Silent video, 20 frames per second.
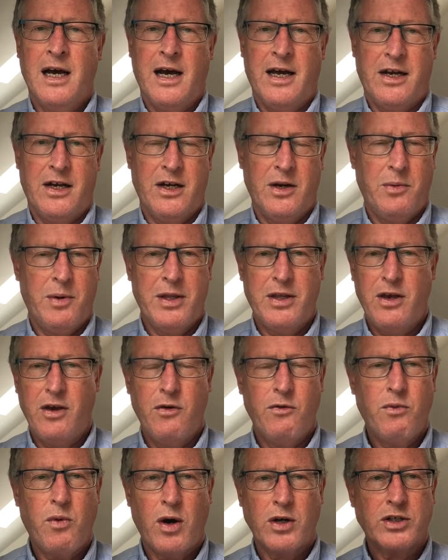I don't know whether
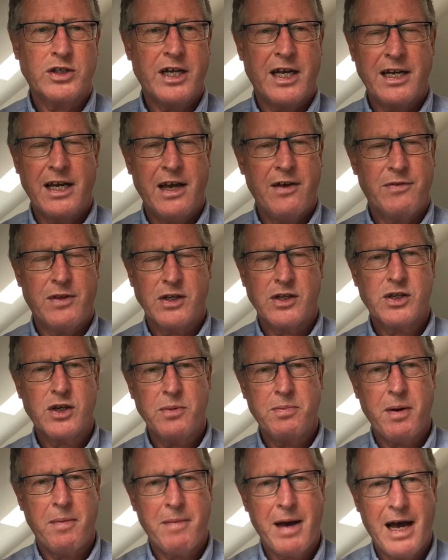you've watched any of the
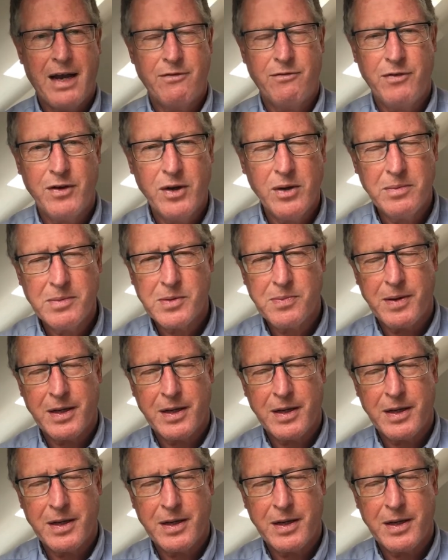Superman films,